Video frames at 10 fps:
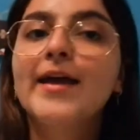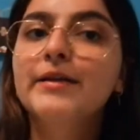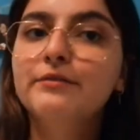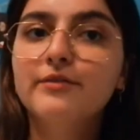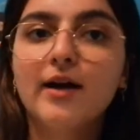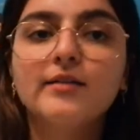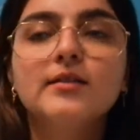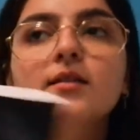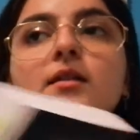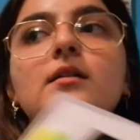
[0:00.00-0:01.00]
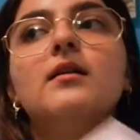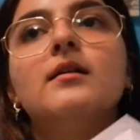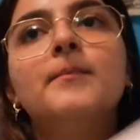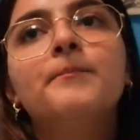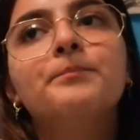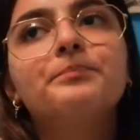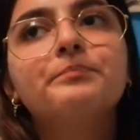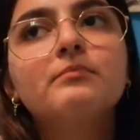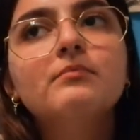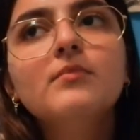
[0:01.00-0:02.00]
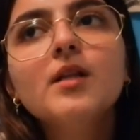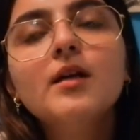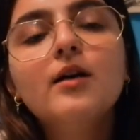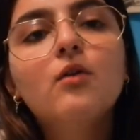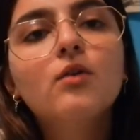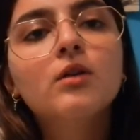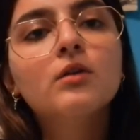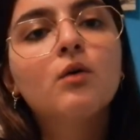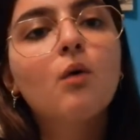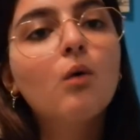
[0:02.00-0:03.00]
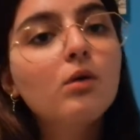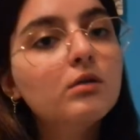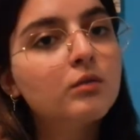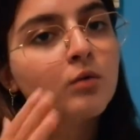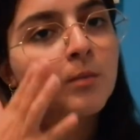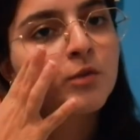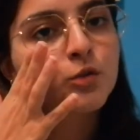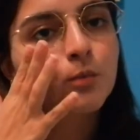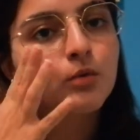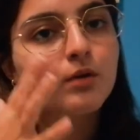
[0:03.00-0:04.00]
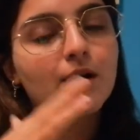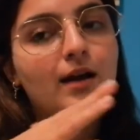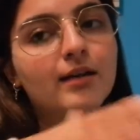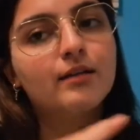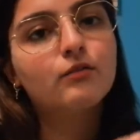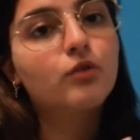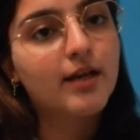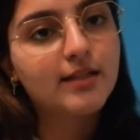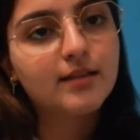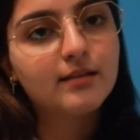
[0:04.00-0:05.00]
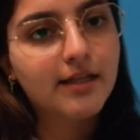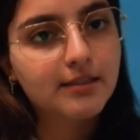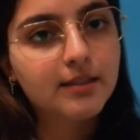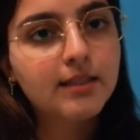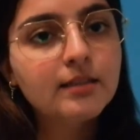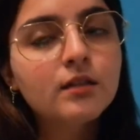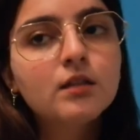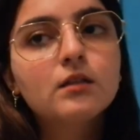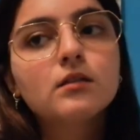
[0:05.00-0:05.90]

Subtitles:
And in fact, in all the romance book I read lately,